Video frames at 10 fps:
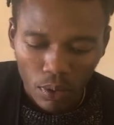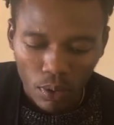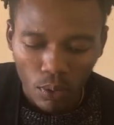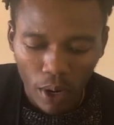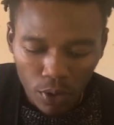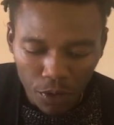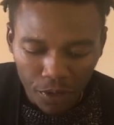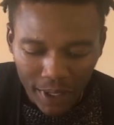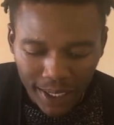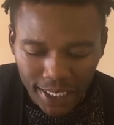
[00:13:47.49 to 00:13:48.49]
One
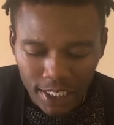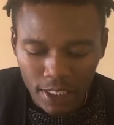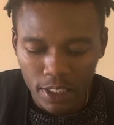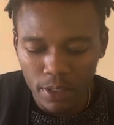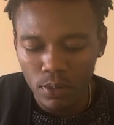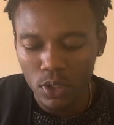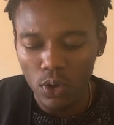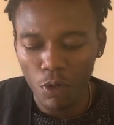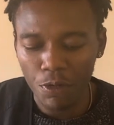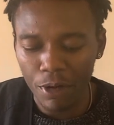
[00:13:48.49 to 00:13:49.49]
of the
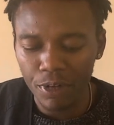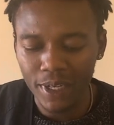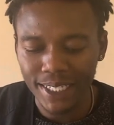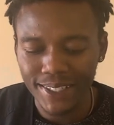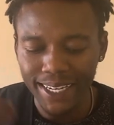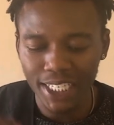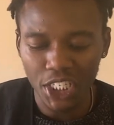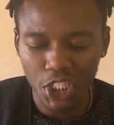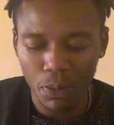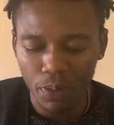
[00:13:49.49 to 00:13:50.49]
criticisms of Africa's
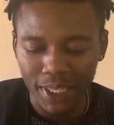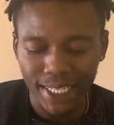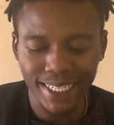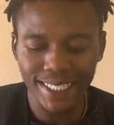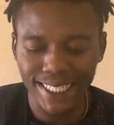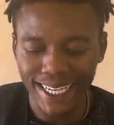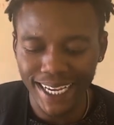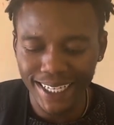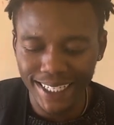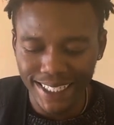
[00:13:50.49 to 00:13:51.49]
relationship with
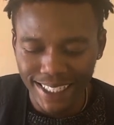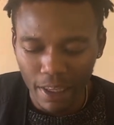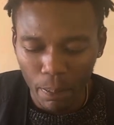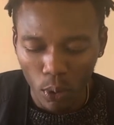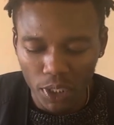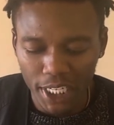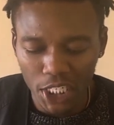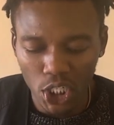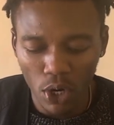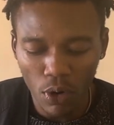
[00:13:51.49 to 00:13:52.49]
India is the
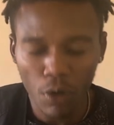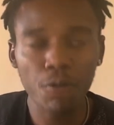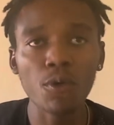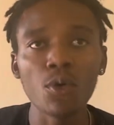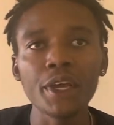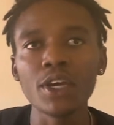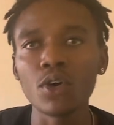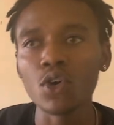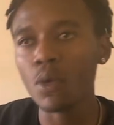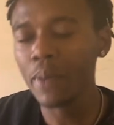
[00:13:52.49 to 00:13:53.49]
potential for
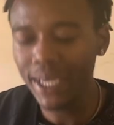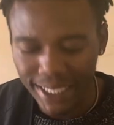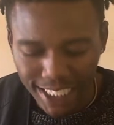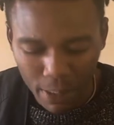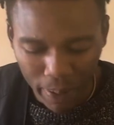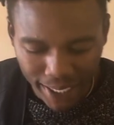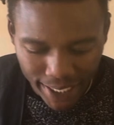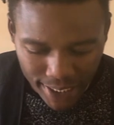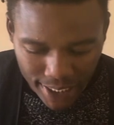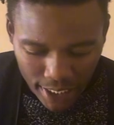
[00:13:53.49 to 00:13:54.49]
economic
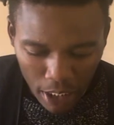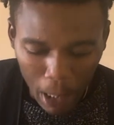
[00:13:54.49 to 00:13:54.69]
dependency,